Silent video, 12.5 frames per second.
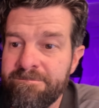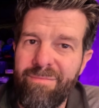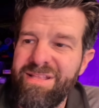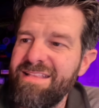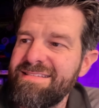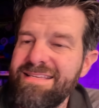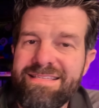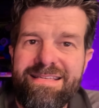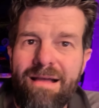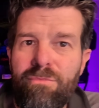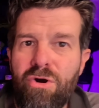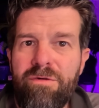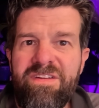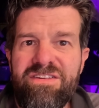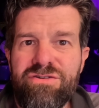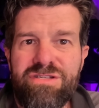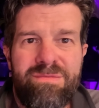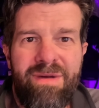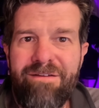I mean, this thing's got more
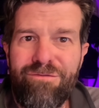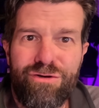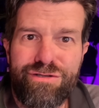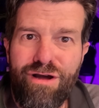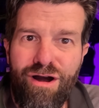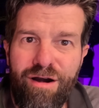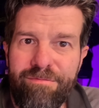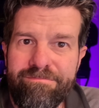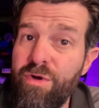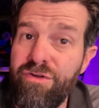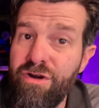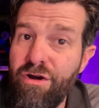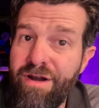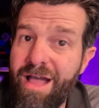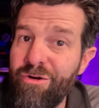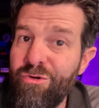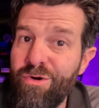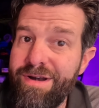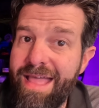features than my first car. Whether you're an
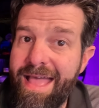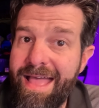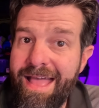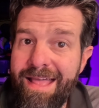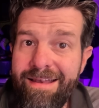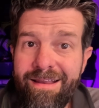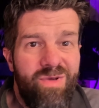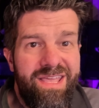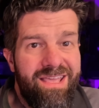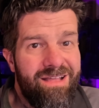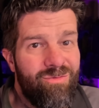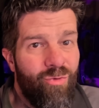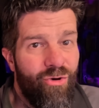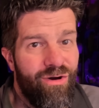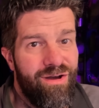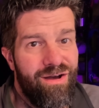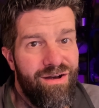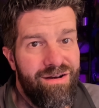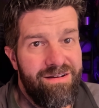outdoor dad, a weekend
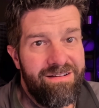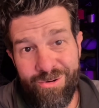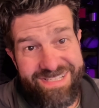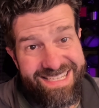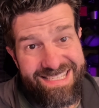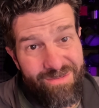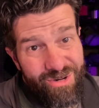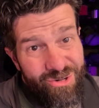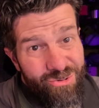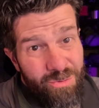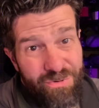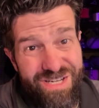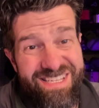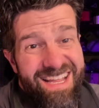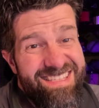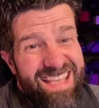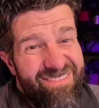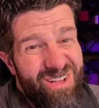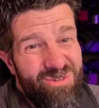warrior, or just someone who
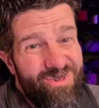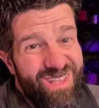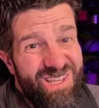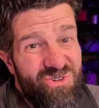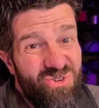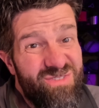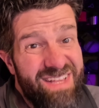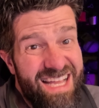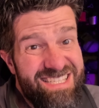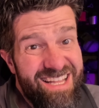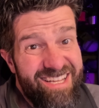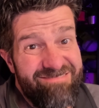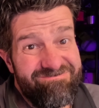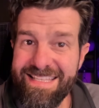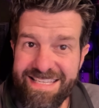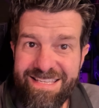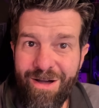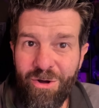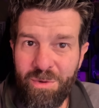appreciates having a really cool flashlight, it's a
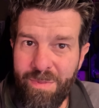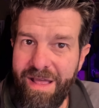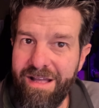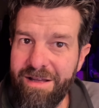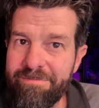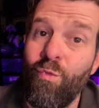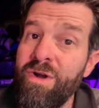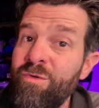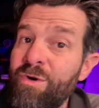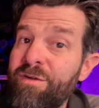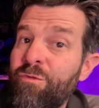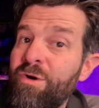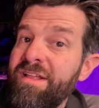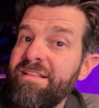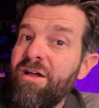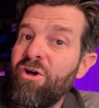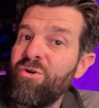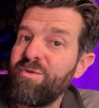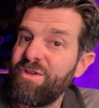solid pick. One word of warning
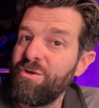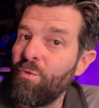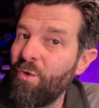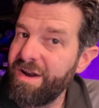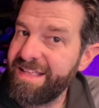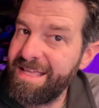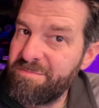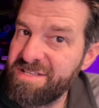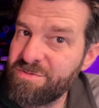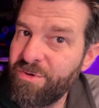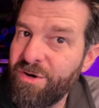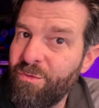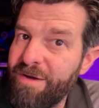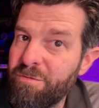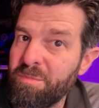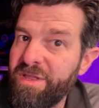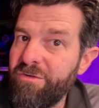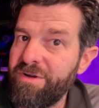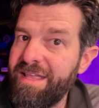though, you want to keep this one away
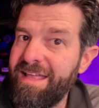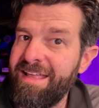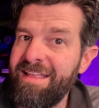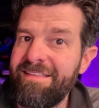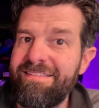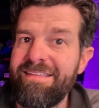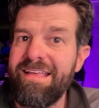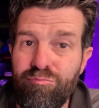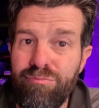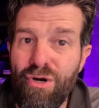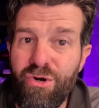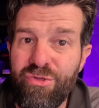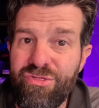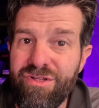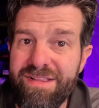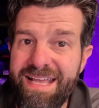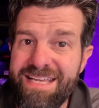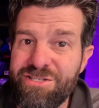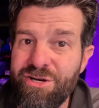from little kids. Both the
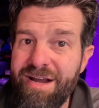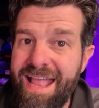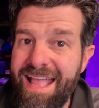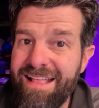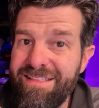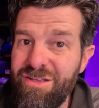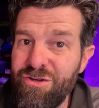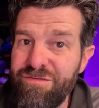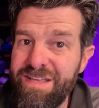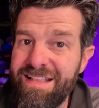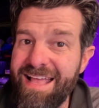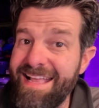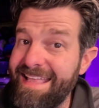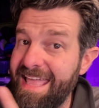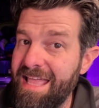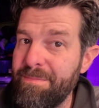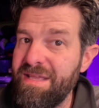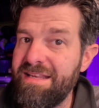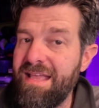laser and the UV light
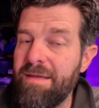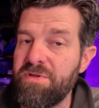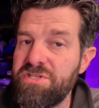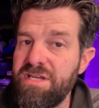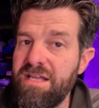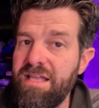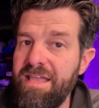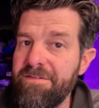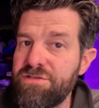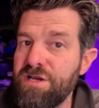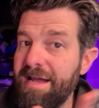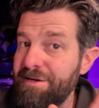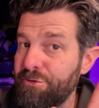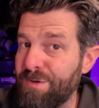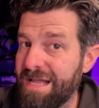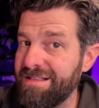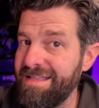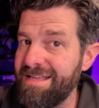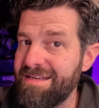can be damaging if shined
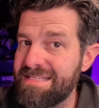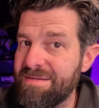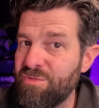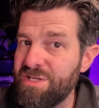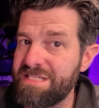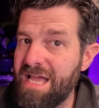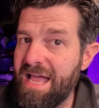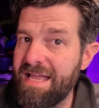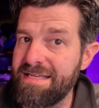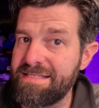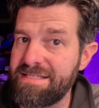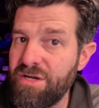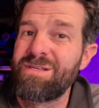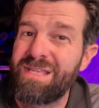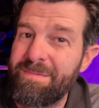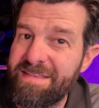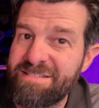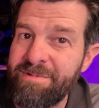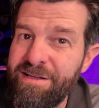directly into someone's eyes. So keep
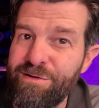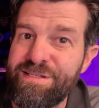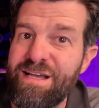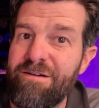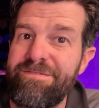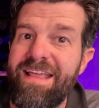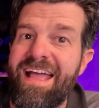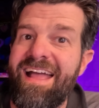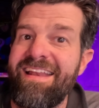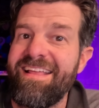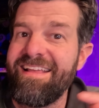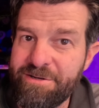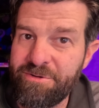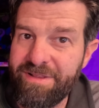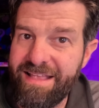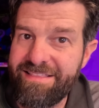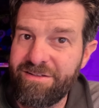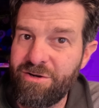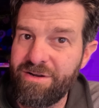this one to yourself, Dad. Don't
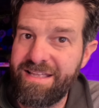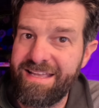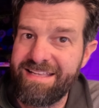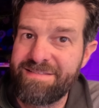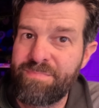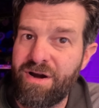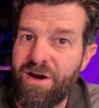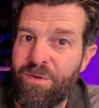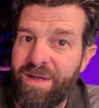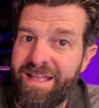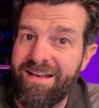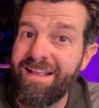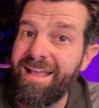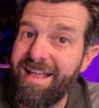let the little kids borrow it.